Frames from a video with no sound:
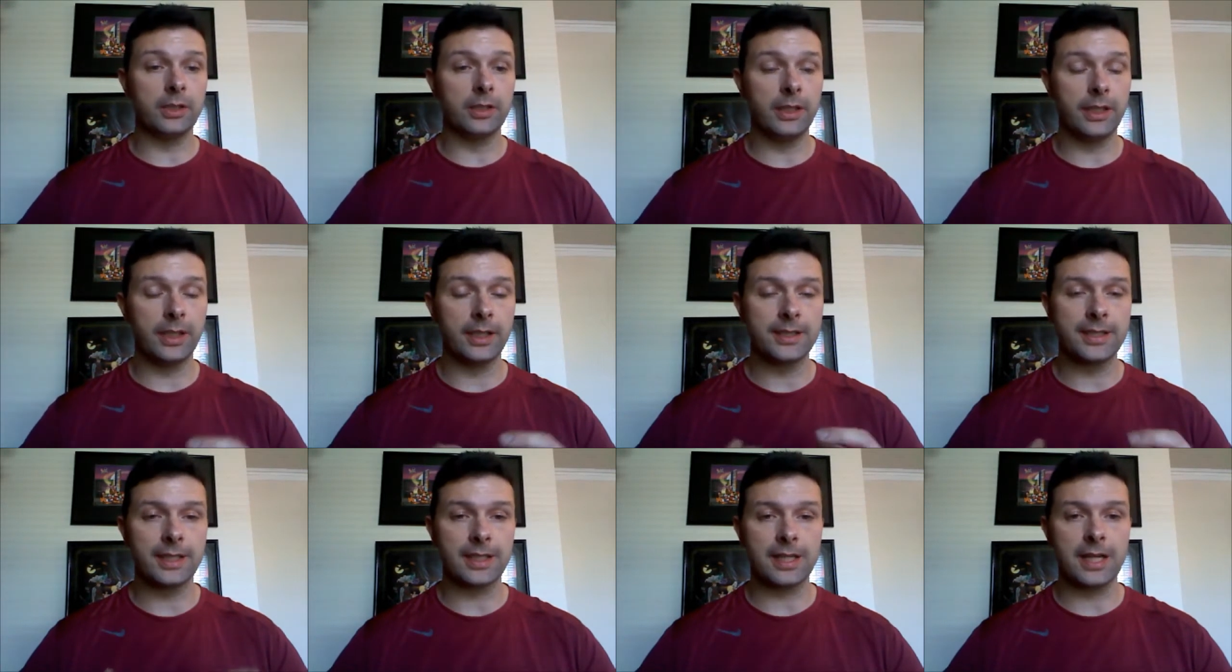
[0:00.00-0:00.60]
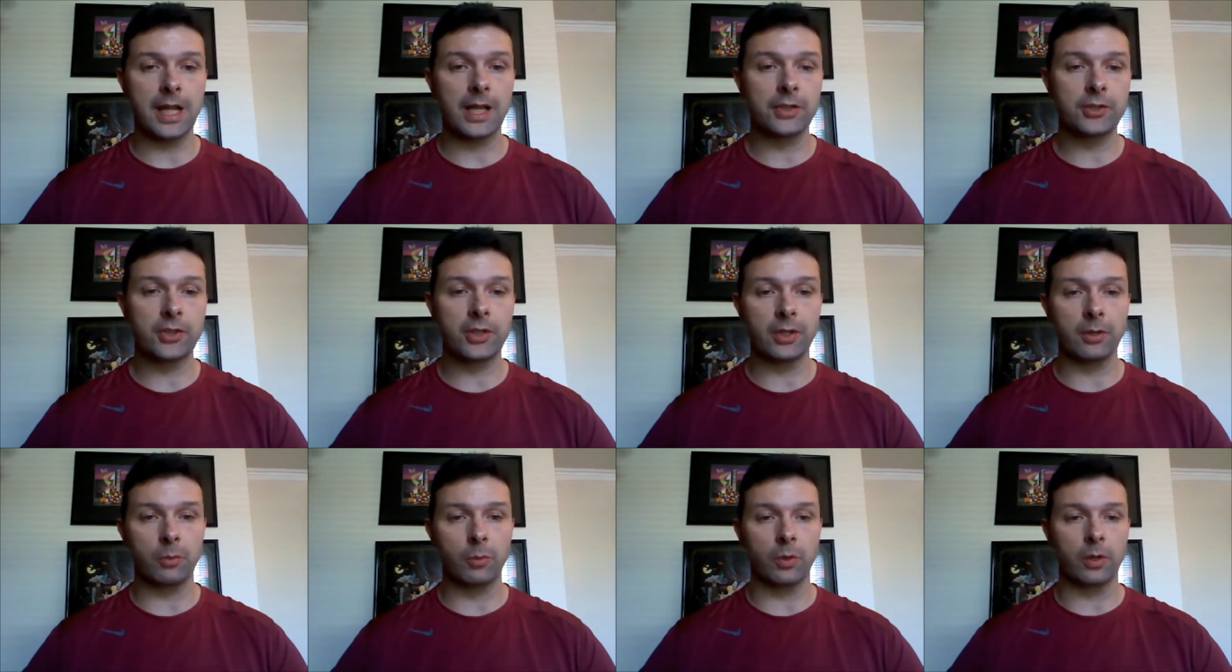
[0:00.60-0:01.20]
You need a technology
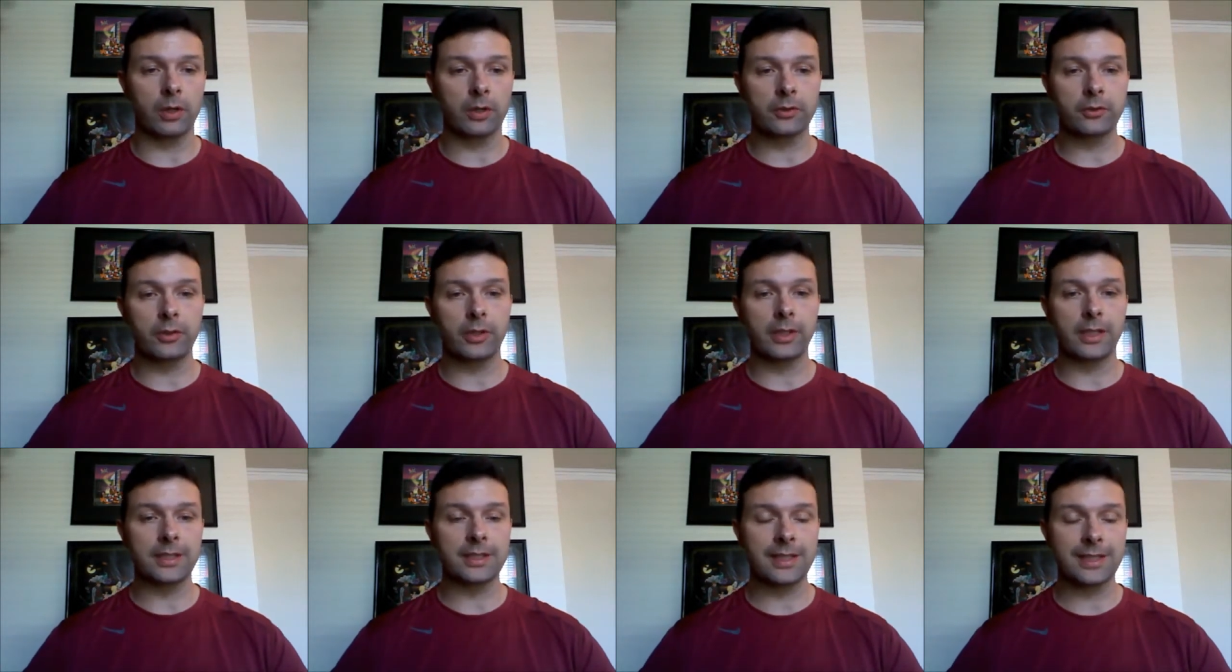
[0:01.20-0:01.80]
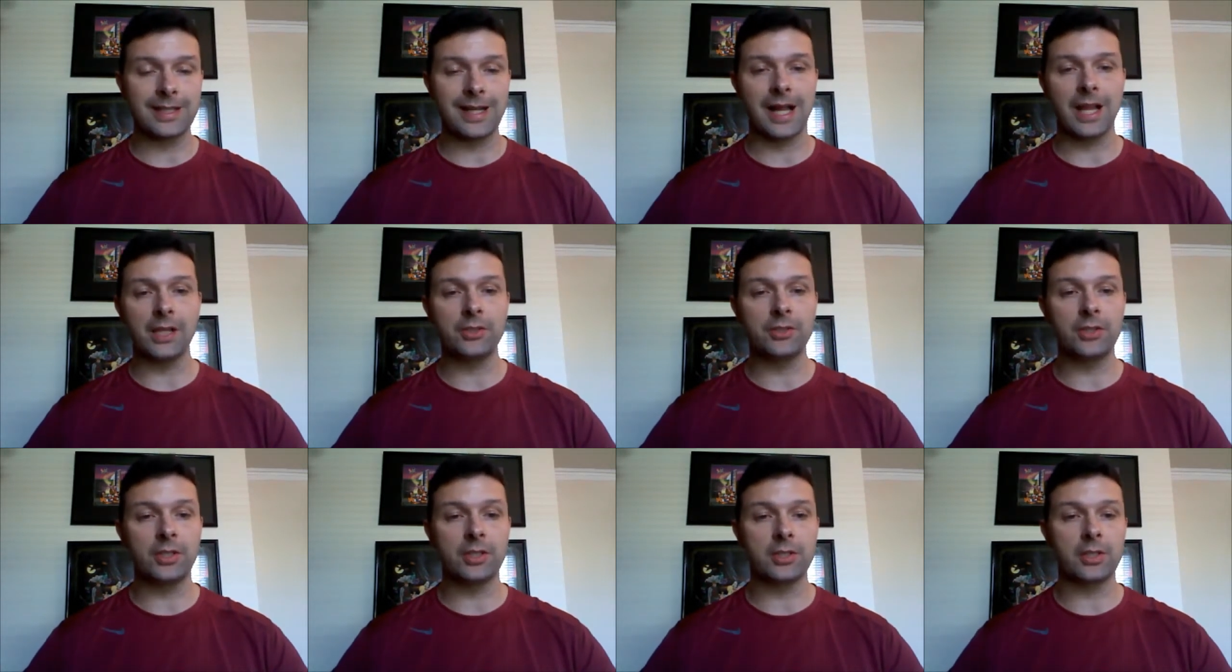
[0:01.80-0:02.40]
that works. And that
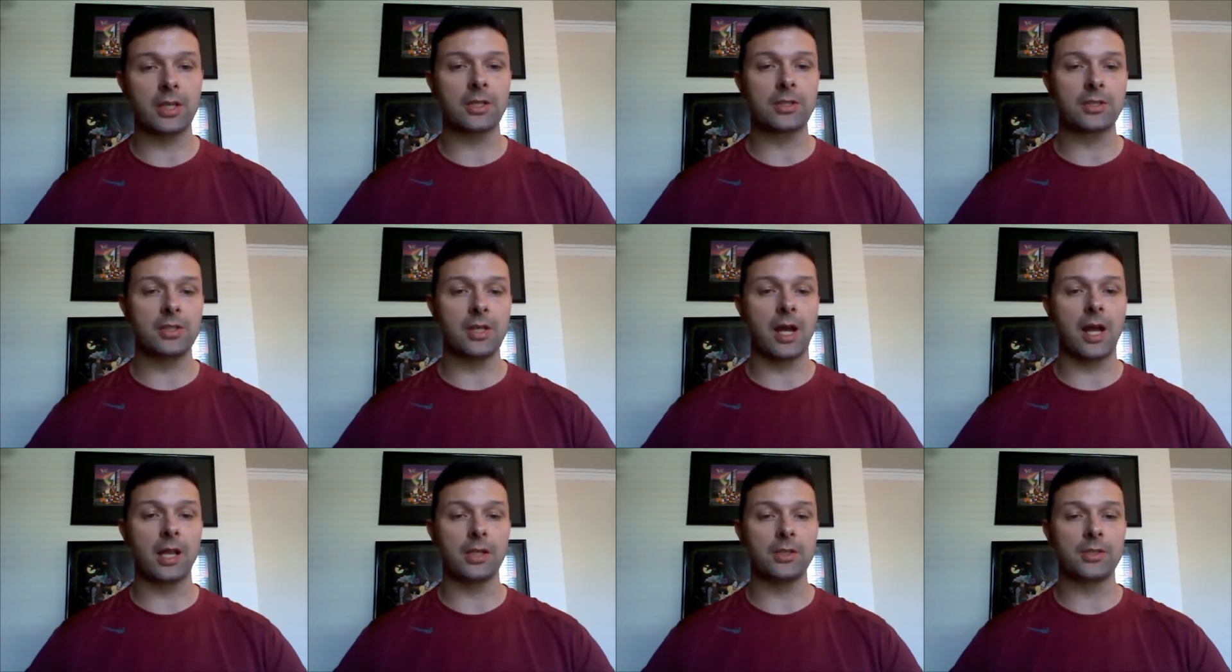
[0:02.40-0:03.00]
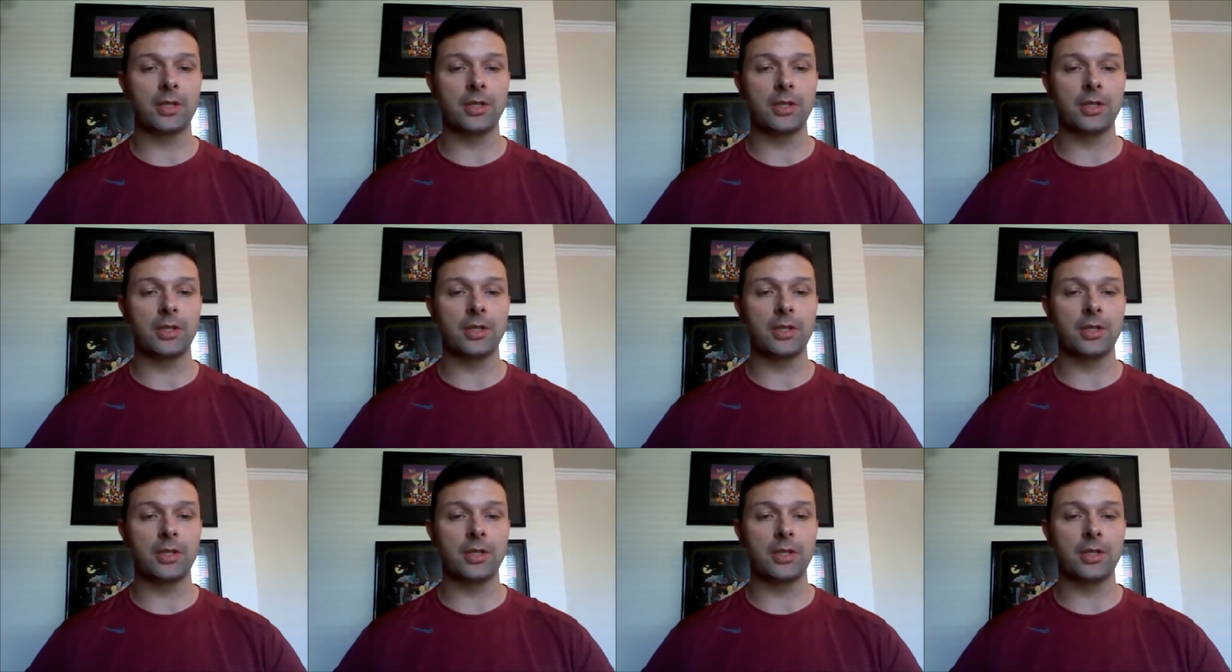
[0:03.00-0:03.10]
technology is knowledge.